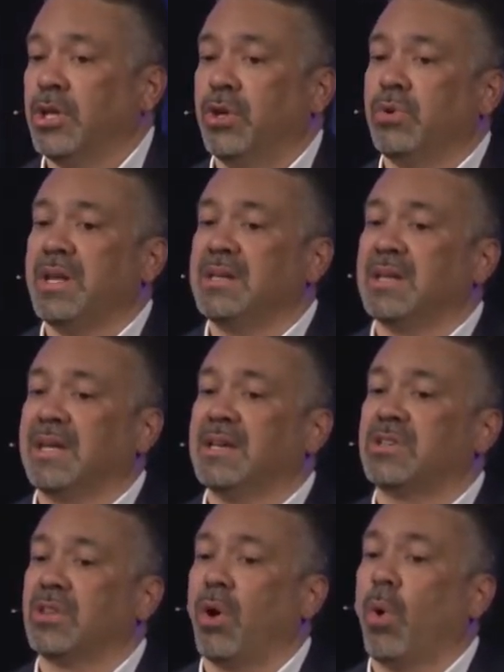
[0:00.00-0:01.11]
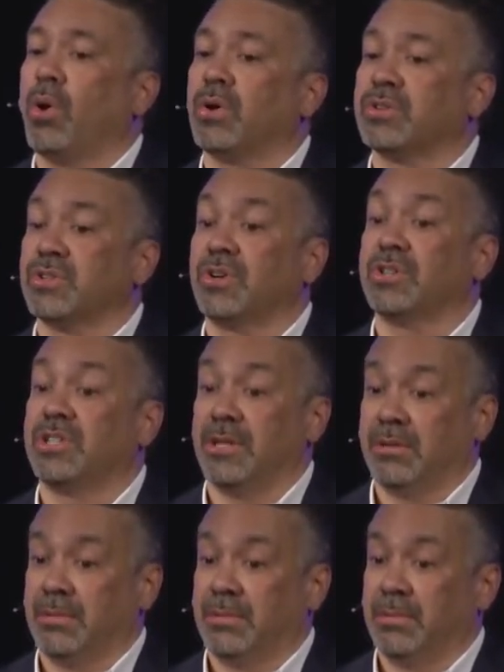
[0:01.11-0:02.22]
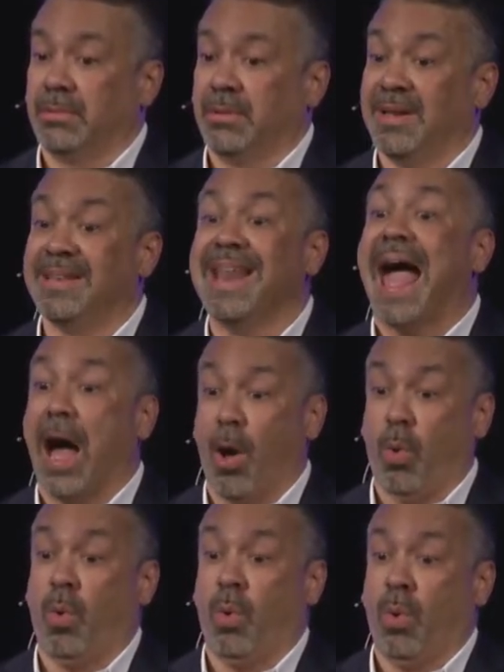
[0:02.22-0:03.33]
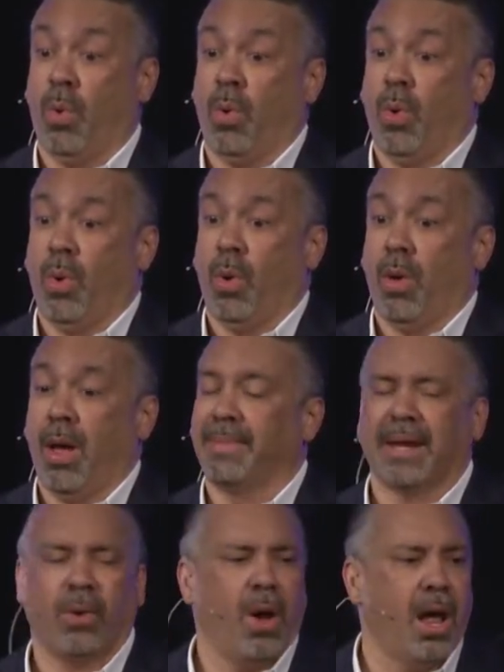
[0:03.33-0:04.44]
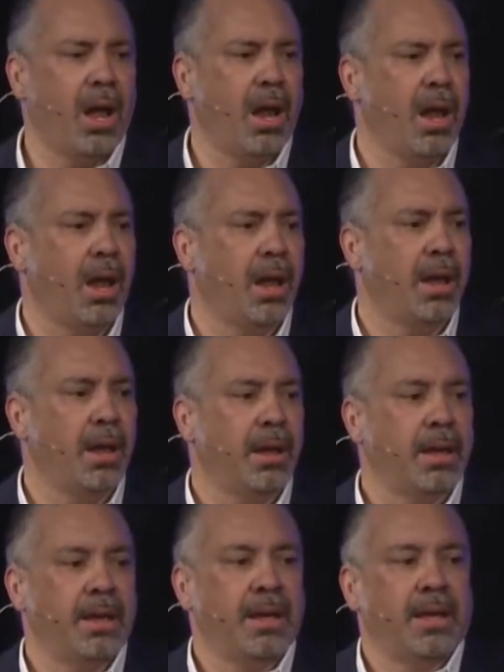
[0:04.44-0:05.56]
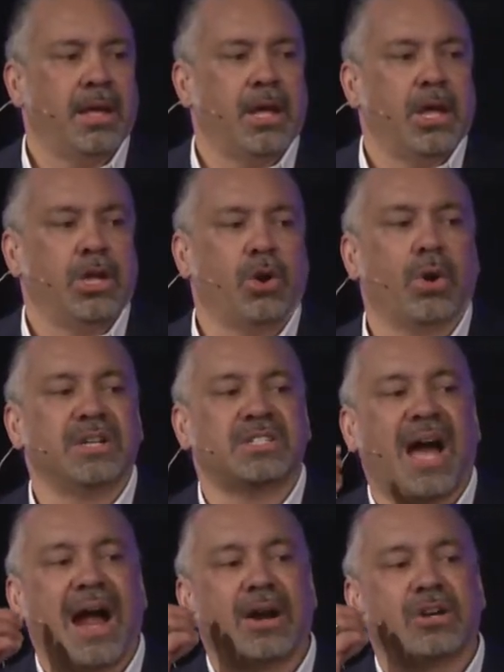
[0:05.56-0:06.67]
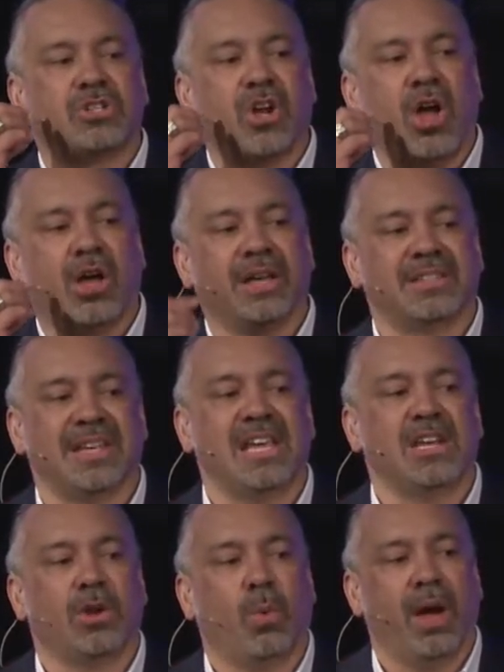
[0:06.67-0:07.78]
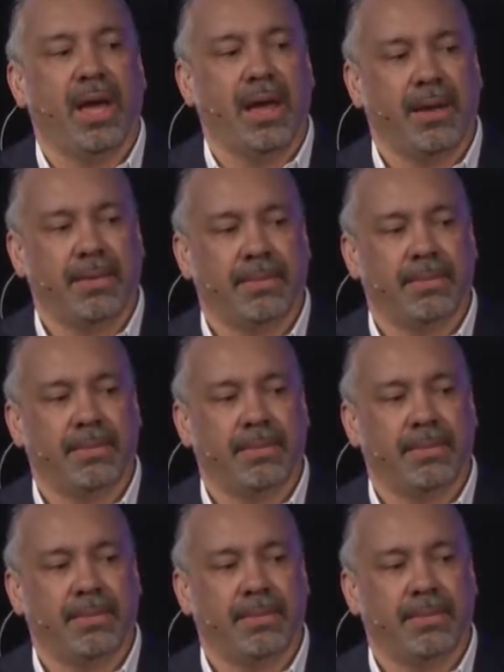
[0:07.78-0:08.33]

you need to get to the oral surgeon now. I'm like, what? Your entire jaw is eaten away,